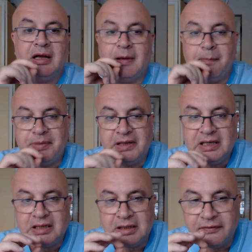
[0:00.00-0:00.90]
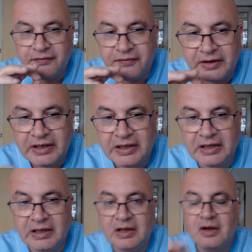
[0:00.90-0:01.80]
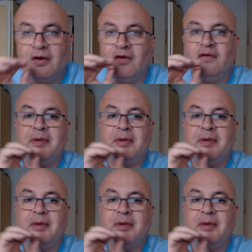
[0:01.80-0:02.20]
completely free of